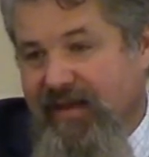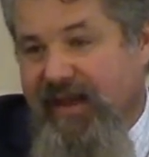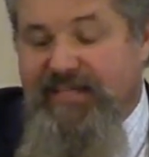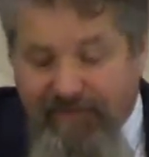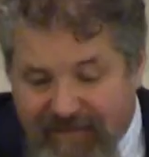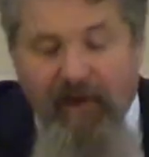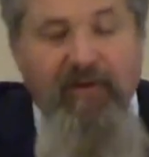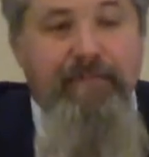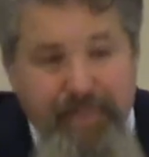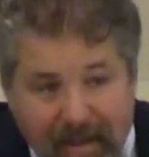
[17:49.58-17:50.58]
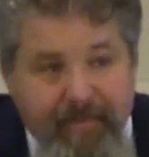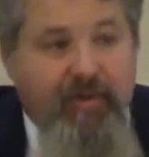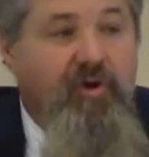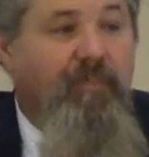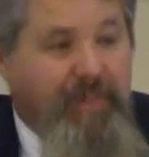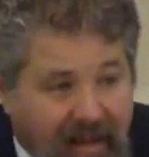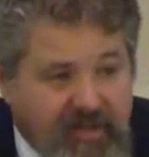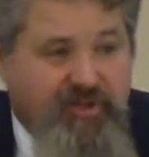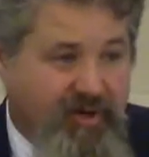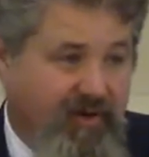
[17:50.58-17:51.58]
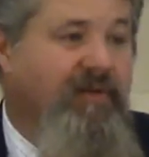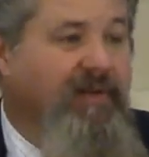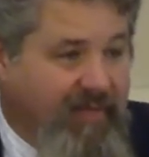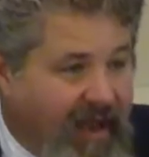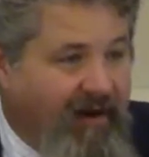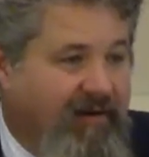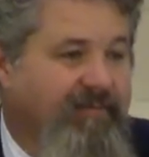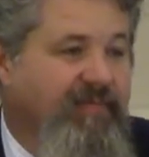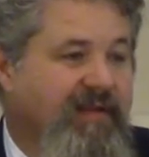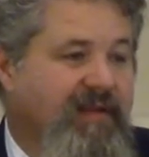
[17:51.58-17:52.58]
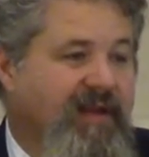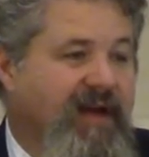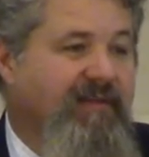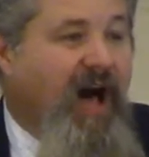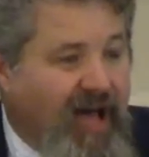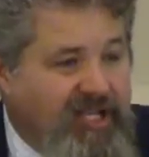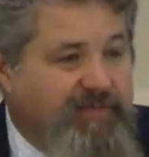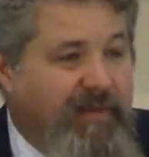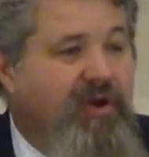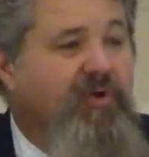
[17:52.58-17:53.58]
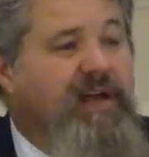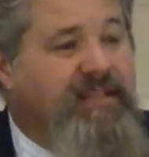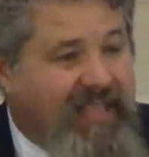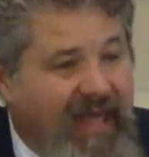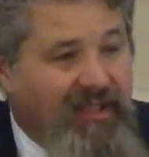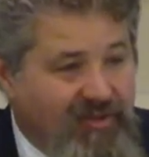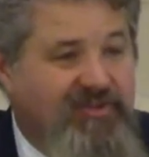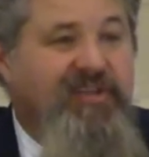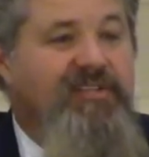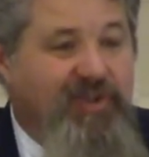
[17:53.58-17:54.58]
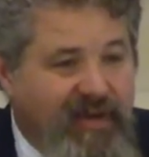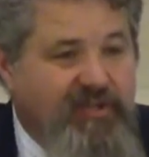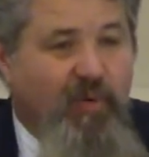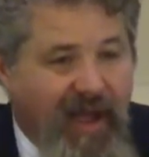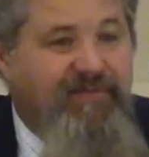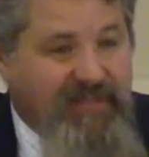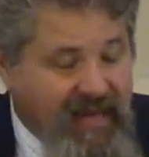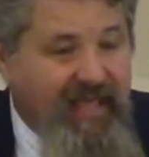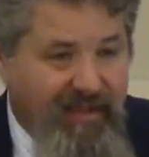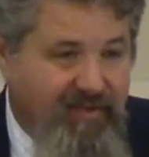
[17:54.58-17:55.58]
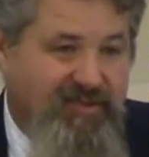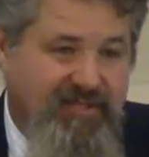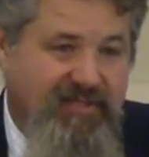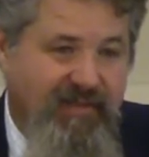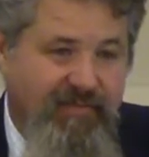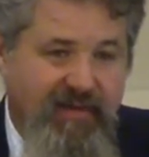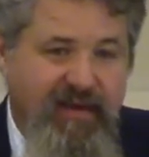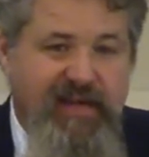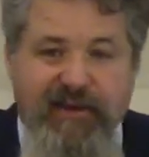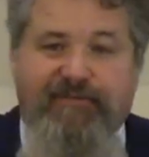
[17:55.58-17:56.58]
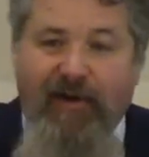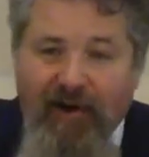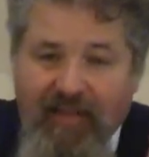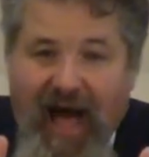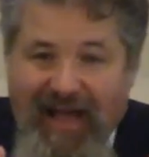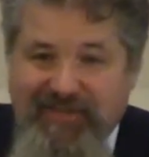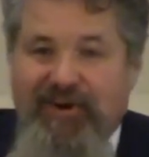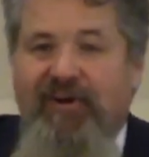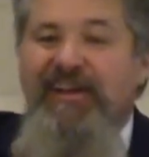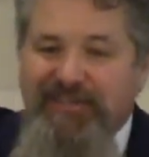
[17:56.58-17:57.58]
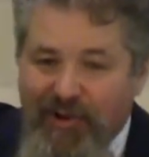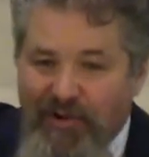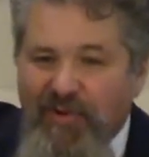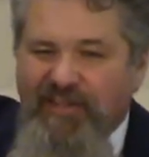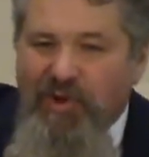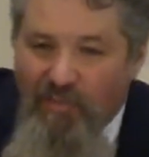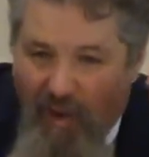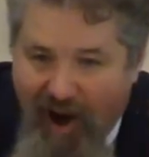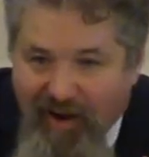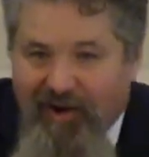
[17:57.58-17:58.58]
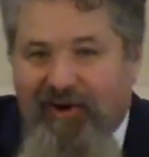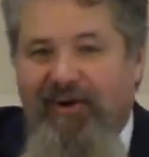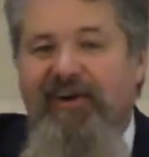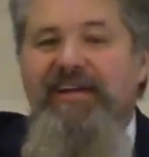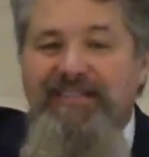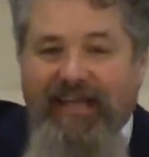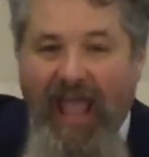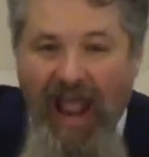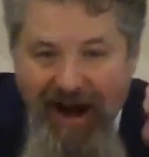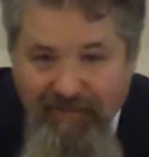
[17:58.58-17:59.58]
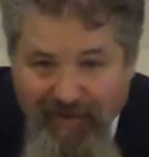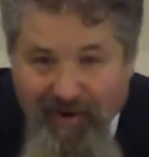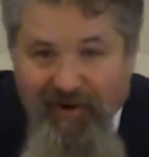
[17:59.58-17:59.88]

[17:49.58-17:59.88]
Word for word: And it's a very biblical picture there of a husband who tends to his wife's needs to fertilize her, to, to water her, to care for